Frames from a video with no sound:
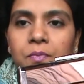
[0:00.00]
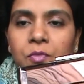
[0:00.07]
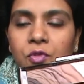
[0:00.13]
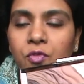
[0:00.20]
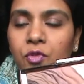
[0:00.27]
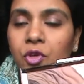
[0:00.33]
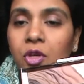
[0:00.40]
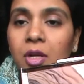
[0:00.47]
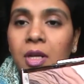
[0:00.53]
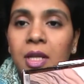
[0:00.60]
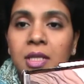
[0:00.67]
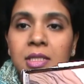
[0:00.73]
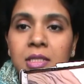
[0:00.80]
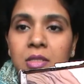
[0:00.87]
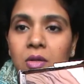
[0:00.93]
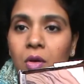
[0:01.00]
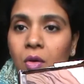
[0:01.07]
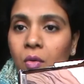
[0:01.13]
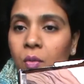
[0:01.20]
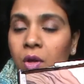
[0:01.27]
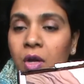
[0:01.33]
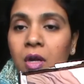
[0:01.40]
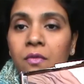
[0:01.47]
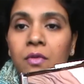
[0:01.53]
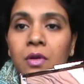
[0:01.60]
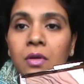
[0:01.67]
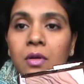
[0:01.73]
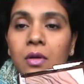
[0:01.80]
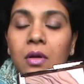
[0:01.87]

through your lids or wherever